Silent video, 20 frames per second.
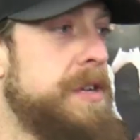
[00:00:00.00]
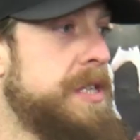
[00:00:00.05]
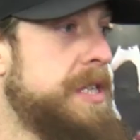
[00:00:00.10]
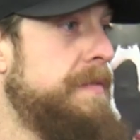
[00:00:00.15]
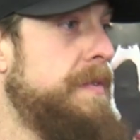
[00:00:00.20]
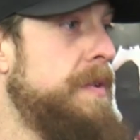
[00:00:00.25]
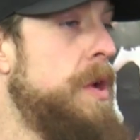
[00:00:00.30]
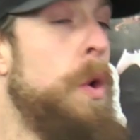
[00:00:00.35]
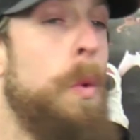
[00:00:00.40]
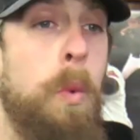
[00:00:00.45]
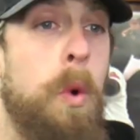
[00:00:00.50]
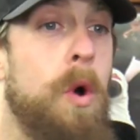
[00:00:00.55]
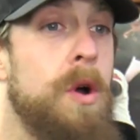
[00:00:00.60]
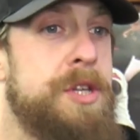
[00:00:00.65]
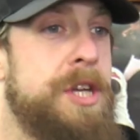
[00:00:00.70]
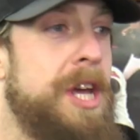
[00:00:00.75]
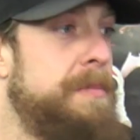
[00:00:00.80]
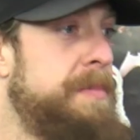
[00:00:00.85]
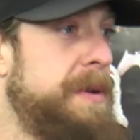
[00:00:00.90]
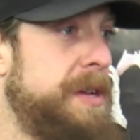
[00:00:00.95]
first,
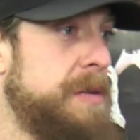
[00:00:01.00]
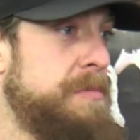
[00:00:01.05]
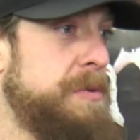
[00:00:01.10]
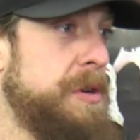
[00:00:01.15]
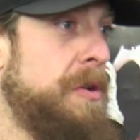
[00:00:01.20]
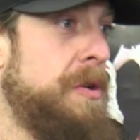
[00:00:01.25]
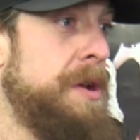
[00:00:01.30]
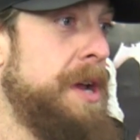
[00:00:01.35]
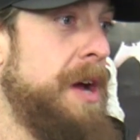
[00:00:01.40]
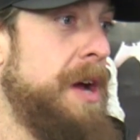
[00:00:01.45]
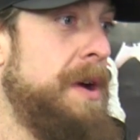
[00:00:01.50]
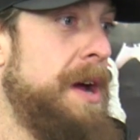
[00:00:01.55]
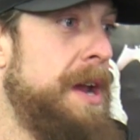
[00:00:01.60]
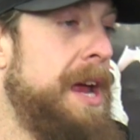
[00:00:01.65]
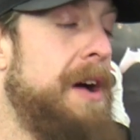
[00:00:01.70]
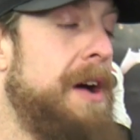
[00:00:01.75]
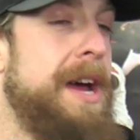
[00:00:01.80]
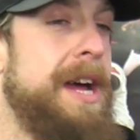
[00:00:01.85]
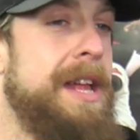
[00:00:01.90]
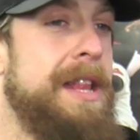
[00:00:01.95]
World Championships are going on right
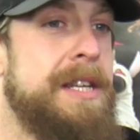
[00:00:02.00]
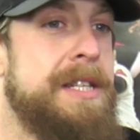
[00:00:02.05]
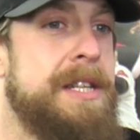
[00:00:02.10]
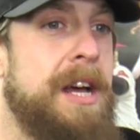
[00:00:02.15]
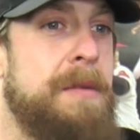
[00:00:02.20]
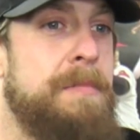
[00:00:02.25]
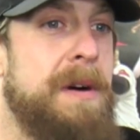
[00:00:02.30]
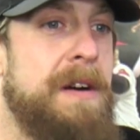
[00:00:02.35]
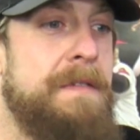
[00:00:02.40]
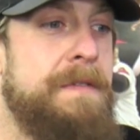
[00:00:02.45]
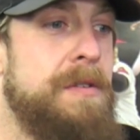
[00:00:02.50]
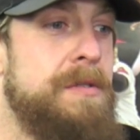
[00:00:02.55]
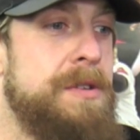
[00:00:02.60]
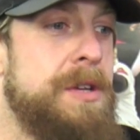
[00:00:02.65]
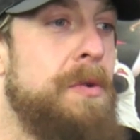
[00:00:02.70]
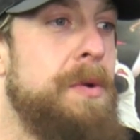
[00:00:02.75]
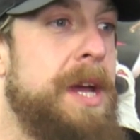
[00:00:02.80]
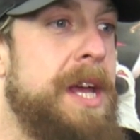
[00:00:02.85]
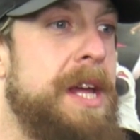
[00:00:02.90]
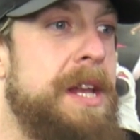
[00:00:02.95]
now. Alex Tuck, Buffalo's
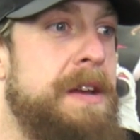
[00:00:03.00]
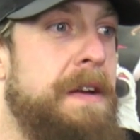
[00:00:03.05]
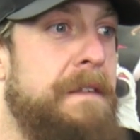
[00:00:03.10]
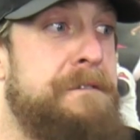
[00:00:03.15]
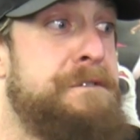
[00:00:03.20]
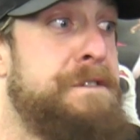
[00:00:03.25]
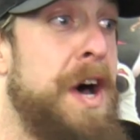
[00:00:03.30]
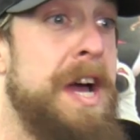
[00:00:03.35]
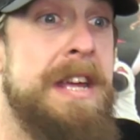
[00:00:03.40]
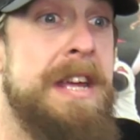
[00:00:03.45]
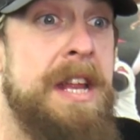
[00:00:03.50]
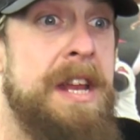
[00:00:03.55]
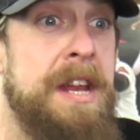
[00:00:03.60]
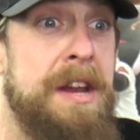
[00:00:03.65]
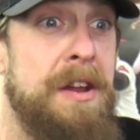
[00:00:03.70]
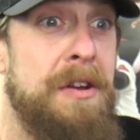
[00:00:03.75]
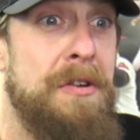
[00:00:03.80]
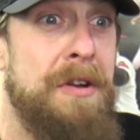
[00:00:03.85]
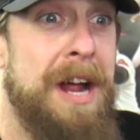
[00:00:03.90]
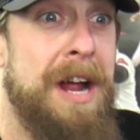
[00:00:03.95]
own, getting in a fight in
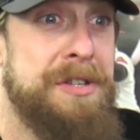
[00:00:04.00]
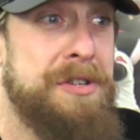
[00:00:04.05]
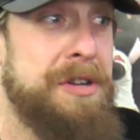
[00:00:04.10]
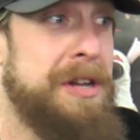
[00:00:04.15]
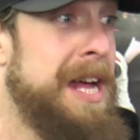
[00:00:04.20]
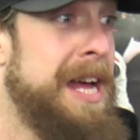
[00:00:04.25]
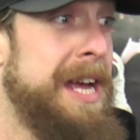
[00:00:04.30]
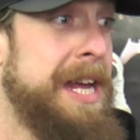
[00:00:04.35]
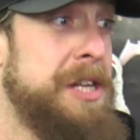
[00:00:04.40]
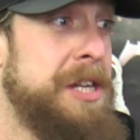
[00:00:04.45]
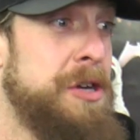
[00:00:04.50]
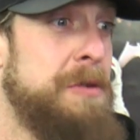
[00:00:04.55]
an international hockey